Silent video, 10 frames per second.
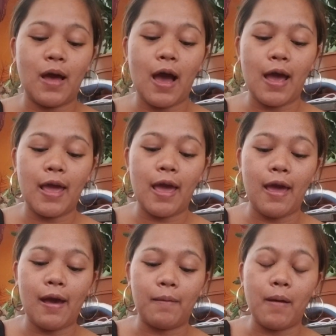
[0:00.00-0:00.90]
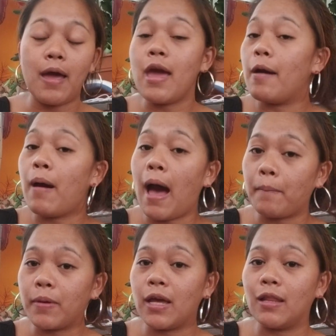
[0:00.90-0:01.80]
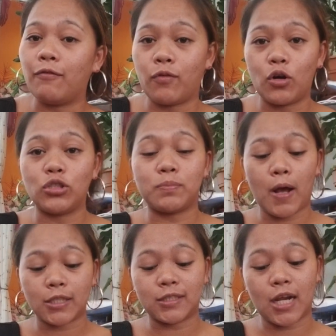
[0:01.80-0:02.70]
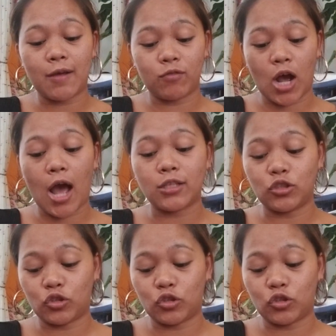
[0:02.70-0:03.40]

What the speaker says: I am happy the first box that I've got,